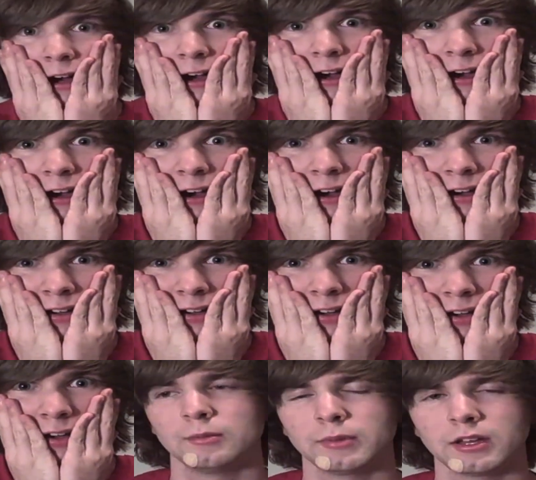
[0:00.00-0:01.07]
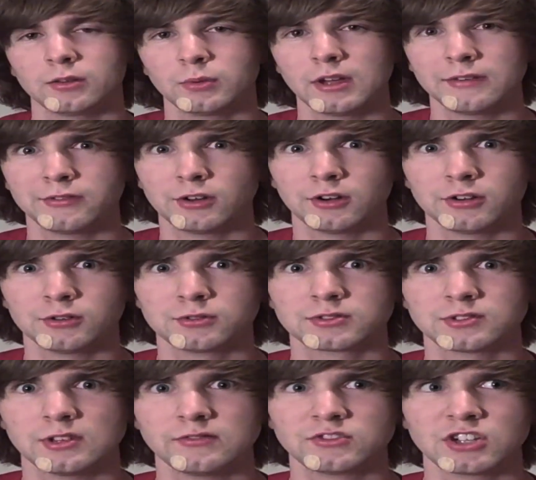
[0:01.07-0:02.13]
Ah! And by the way, if you don't know who
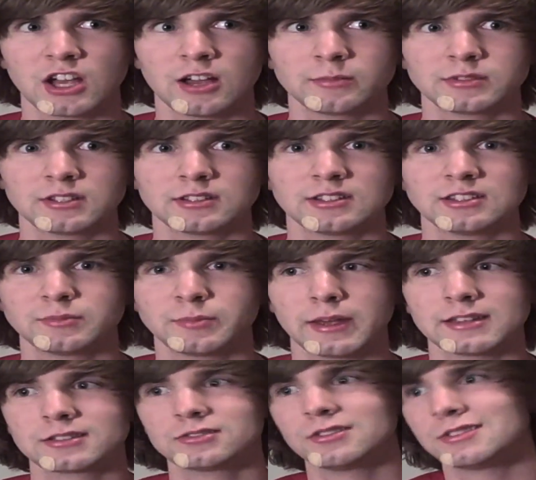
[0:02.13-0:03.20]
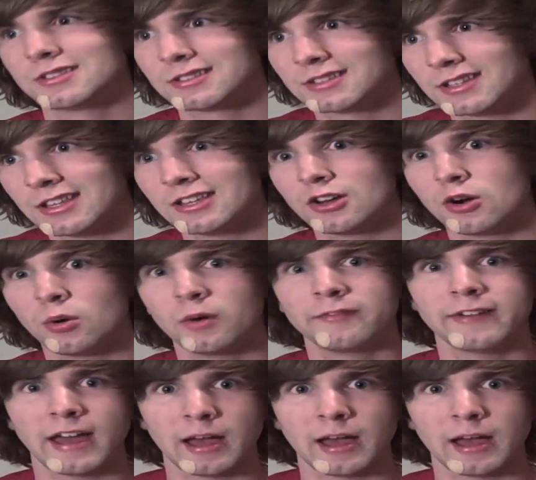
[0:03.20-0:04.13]
Steve Jobs is, he's basically the CEO of